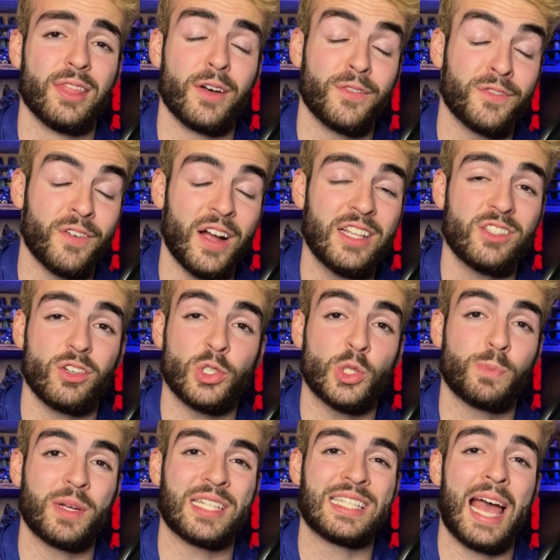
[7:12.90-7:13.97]
fights are
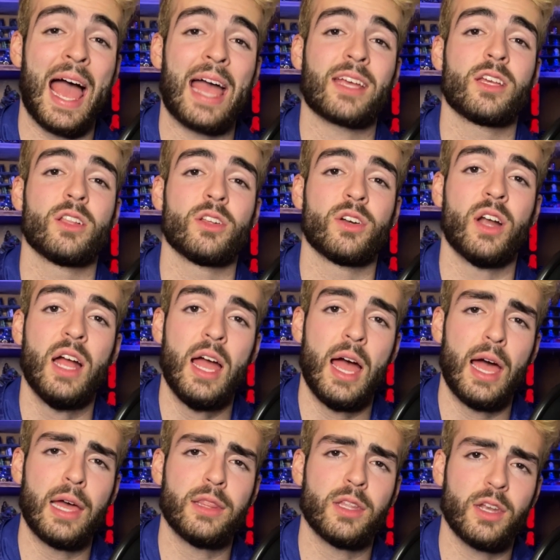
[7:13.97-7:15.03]
spectacular,
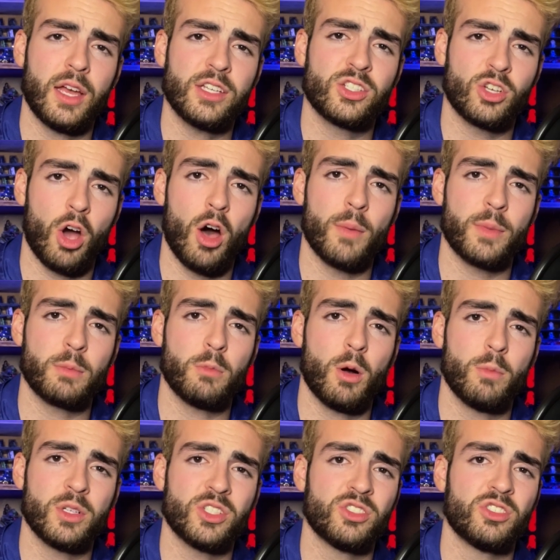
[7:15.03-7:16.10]
and the nice calming
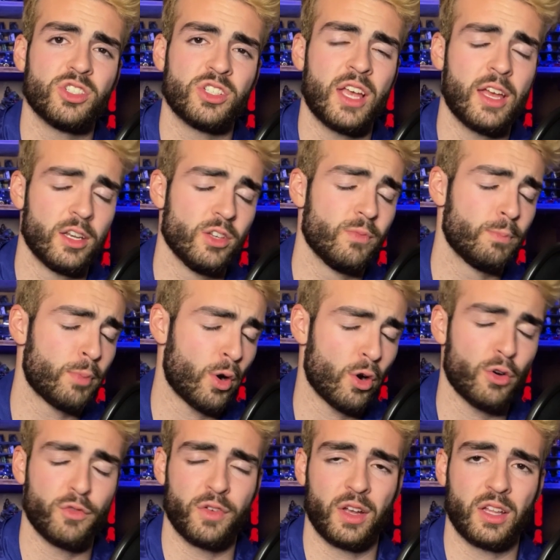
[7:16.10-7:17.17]
moments just hit
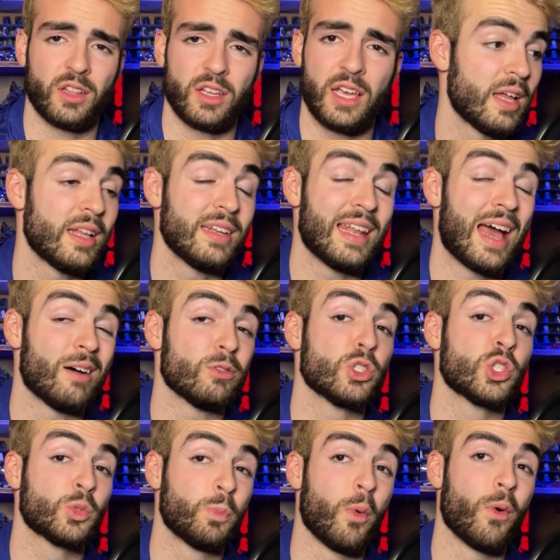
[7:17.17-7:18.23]
perfectly. Now,
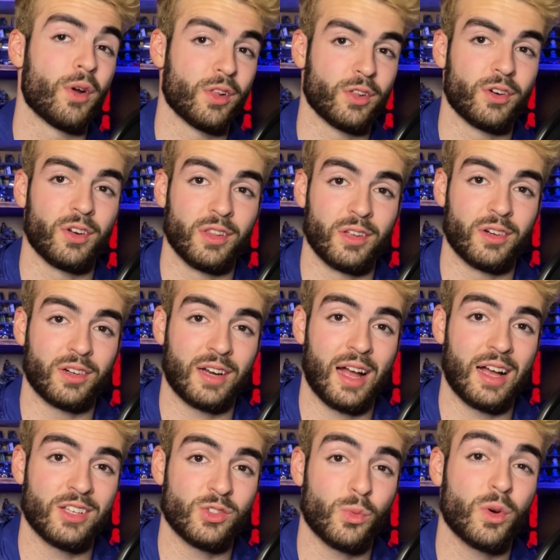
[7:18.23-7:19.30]
spoiler alert,
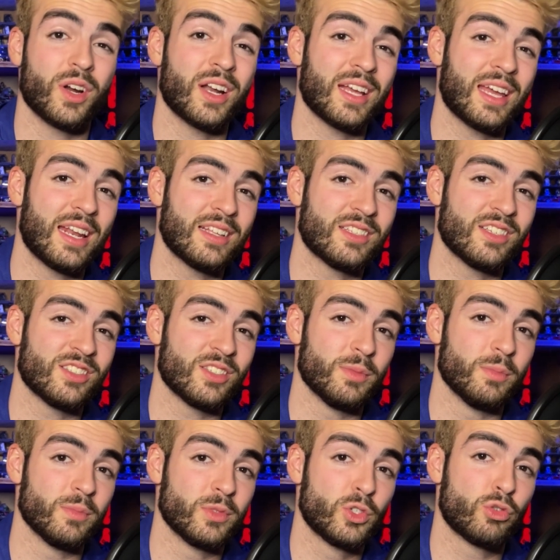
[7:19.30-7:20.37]
guys, we're gonna get into
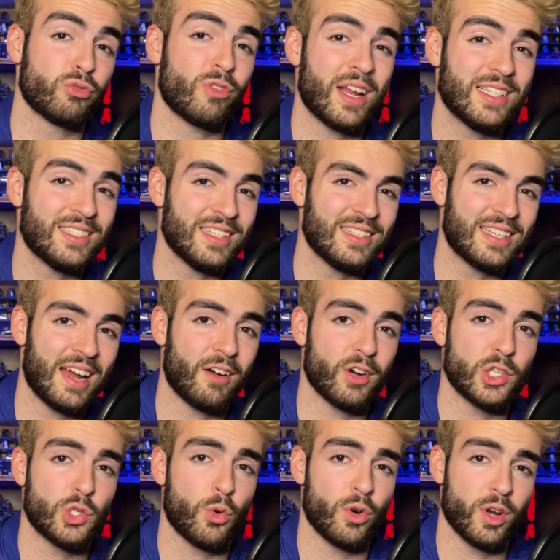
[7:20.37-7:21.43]
some crazy
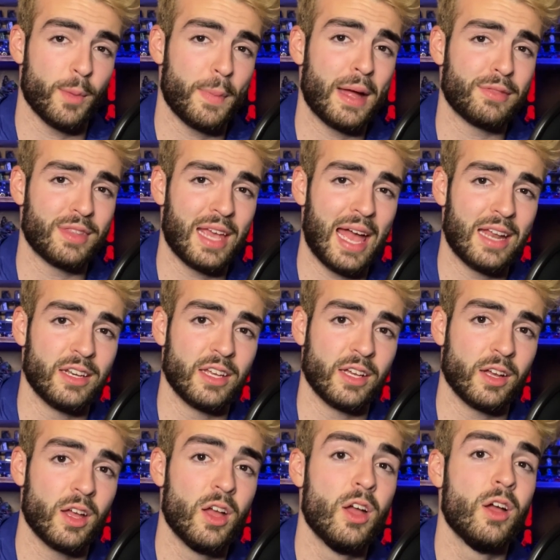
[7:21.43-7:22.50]
territory about the
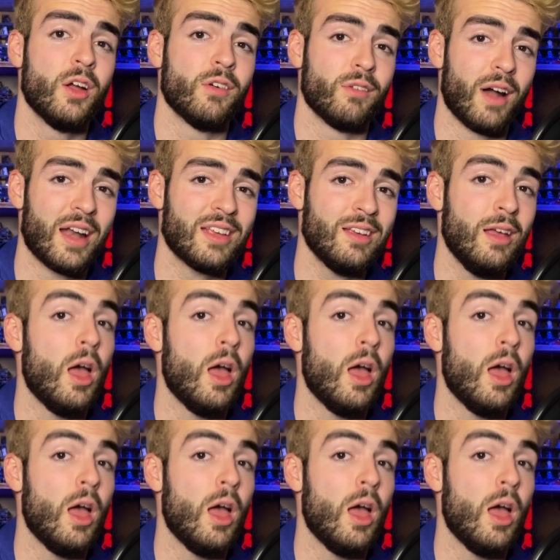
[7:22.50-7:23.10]
ending. Ready?